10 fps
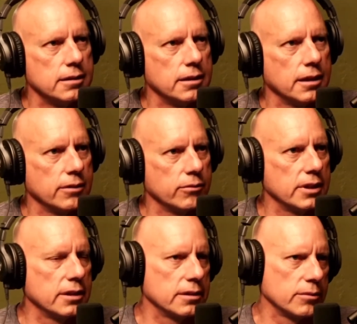And we
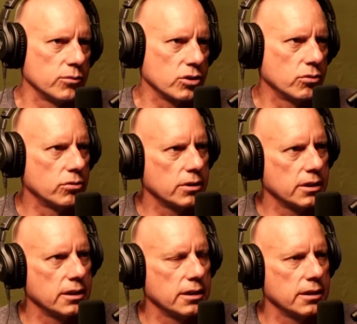did some
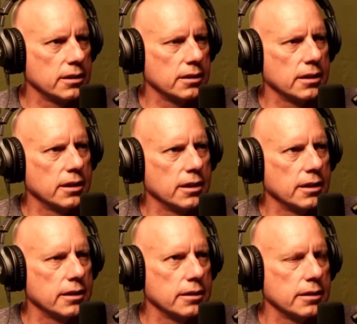recording,
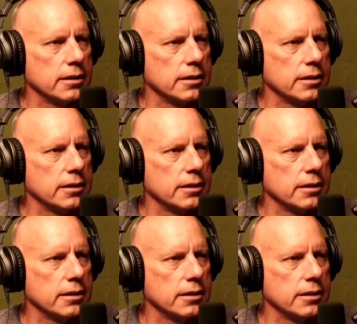and